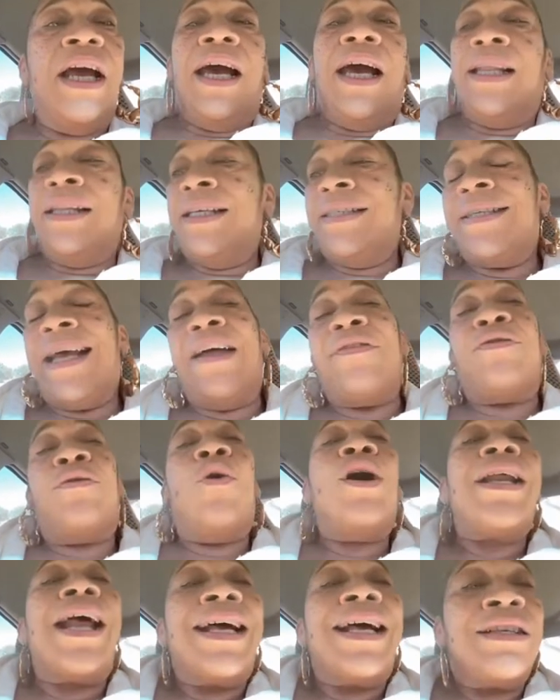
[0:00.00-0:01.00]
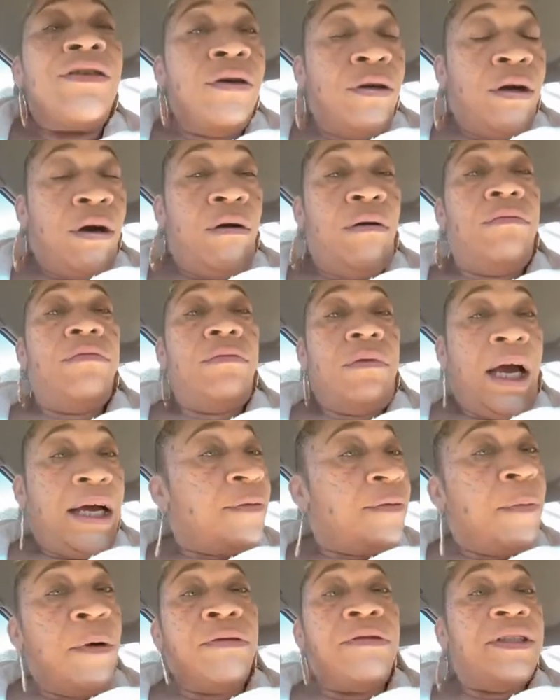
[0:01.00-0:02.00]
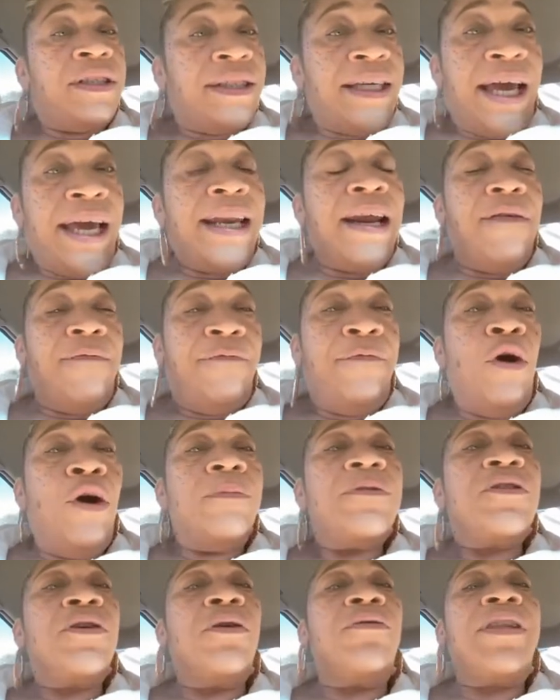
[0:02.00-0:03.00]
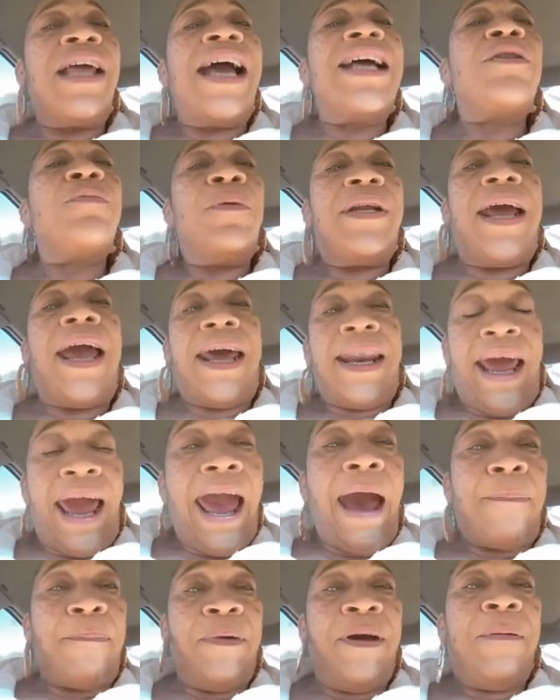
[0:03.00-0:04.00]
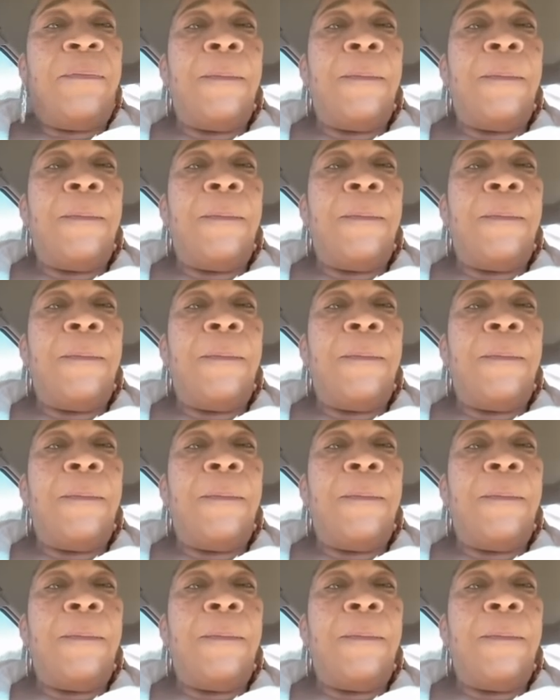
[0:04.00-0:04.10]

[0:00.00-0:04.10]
At least I thought I was supposed to stand up for them. So that's what had happened.